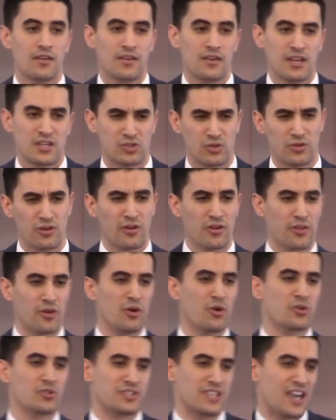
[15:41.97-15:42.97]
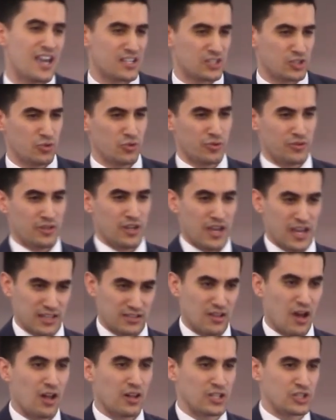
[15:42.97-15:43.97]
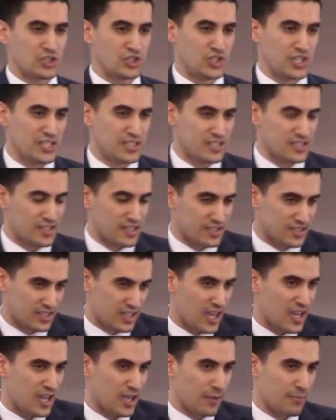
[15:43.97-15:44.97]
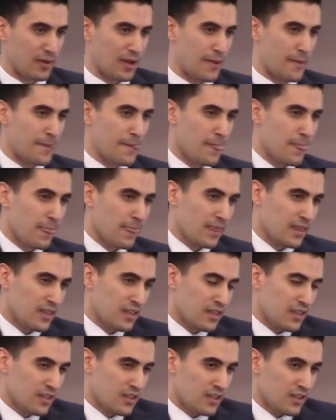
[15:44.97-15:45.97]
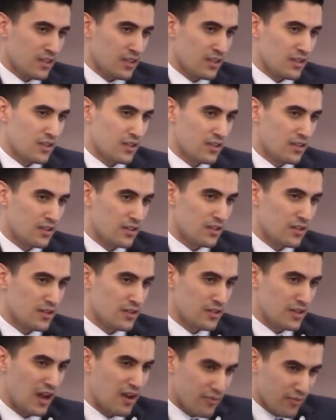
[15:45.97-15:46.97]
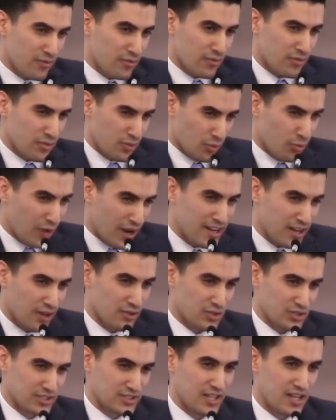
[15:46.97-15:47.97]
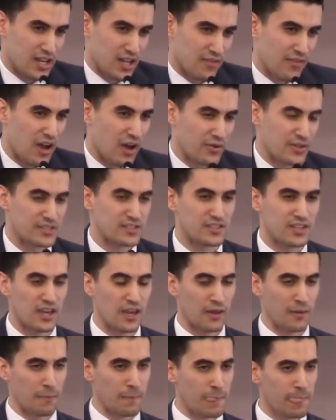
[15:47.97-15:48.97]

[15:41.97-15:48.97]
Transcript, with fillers: And so there are those, yes, who acknowledge Jesus as king, but not the right understanding of how he's king.